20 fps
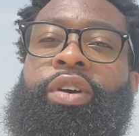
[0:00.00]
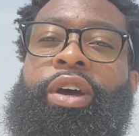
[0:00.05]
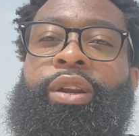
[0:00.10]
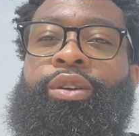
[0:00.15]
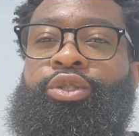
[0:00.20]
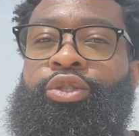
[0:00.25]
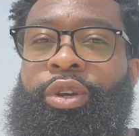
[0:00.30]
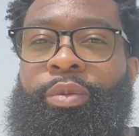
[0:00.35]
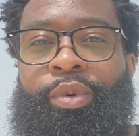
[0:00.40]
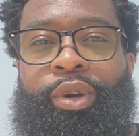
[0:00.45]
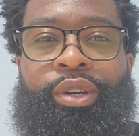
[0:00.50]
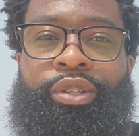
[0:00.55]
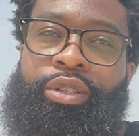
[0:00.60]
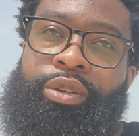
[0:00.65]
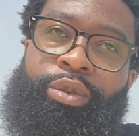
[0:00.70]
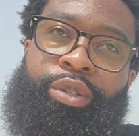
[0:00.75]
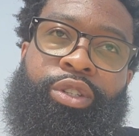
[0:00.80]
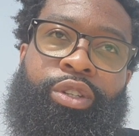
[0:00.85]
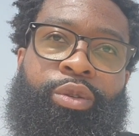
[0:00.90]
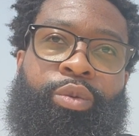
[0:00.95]
I don't drink beer, so
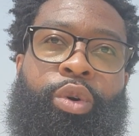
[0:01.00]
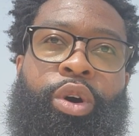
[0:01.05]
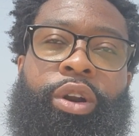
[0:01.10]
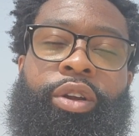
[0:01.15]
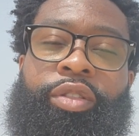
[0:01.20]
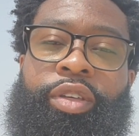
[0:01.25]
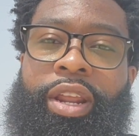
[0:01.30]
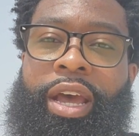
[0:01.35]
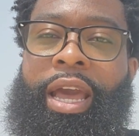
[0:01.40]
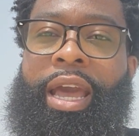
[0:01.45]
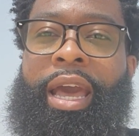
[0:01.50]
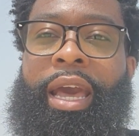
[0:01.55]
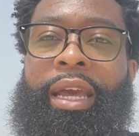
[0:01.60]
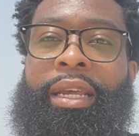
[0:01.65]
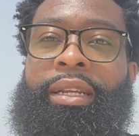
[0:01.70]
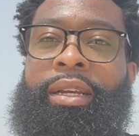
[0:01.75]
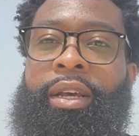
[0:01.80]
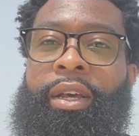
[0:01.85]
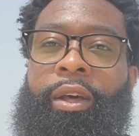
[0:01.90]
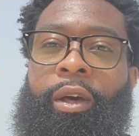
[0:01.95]
it was just water that I had,
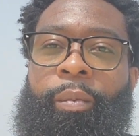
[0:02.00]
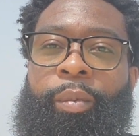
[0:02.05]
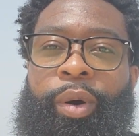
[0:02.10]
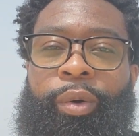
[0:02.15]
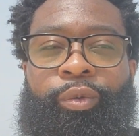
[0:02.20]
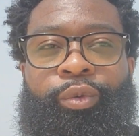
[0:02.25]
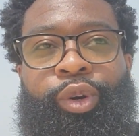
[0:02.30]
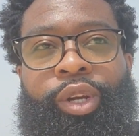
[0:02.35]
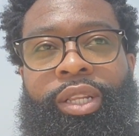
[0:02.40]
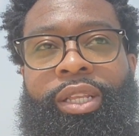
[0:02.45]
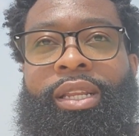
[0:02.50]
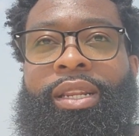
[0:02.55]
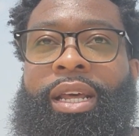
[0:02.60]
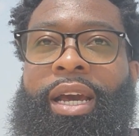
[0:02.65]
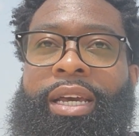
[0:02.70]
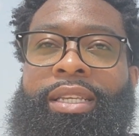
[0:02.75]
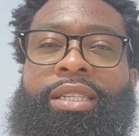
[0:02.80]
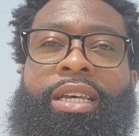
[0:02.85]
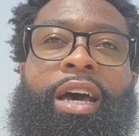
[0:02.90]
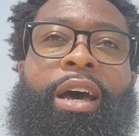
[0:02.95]
but really
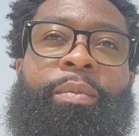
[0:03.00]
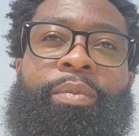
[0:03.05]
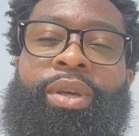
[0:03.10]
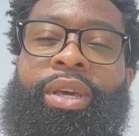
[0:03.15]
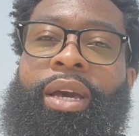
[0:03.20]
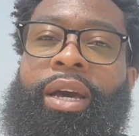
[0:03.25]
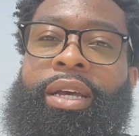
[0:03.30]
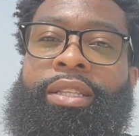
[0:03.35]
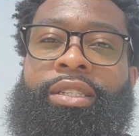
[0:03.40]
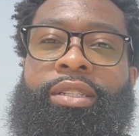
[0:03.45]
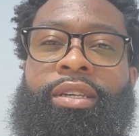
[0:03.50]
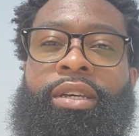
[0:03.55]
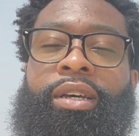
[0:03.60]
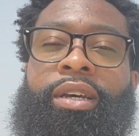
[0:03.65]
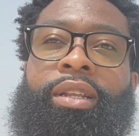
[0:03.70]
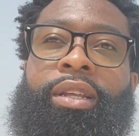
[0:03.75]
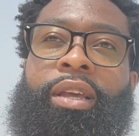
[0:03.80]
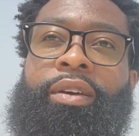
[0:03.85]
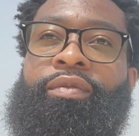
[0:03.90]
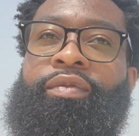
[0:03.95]
nice ambiance,
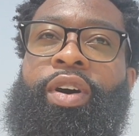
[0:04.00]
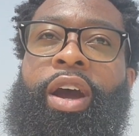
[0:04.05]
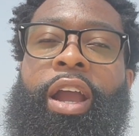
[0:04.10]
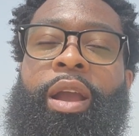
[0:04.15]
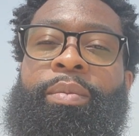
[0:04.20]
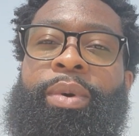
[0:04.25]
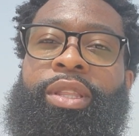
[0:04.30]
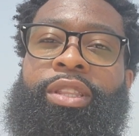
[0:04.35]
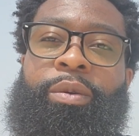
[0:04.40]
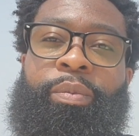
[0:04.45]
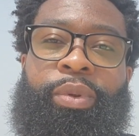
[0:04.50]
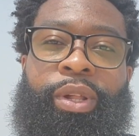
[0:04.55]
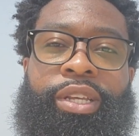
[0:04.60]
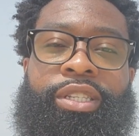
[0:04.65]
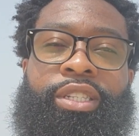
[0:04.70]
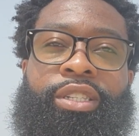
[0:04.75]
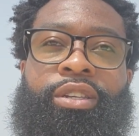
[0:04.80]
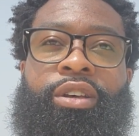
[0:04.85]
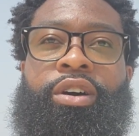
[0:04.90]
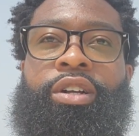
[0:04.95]
good environment. The
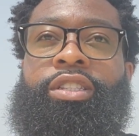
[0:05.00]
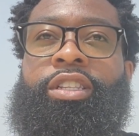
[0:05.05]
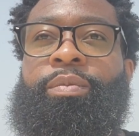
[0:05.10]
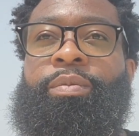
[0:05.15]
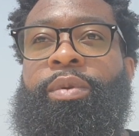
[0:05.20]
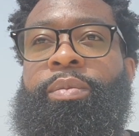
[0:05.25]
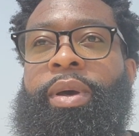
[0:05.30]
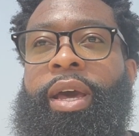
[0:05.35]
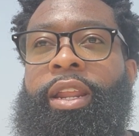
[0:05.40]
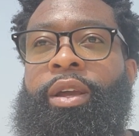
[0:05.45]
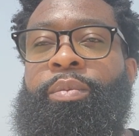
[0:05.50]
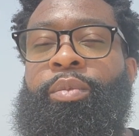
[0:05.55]
place is called Diplomatic